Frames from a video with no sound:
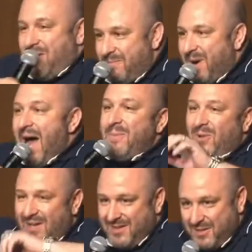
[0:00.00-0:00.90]
their
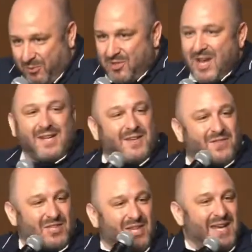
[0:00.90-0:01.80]
Bible in this
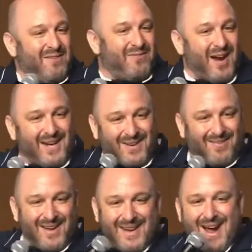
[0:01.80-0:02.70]
protective sleeve, right?
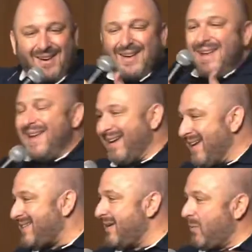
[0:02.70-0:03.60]
Come on now,
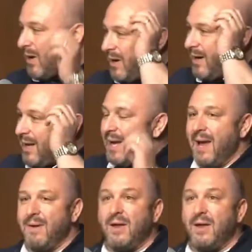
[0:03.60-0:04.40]
get to the Word. I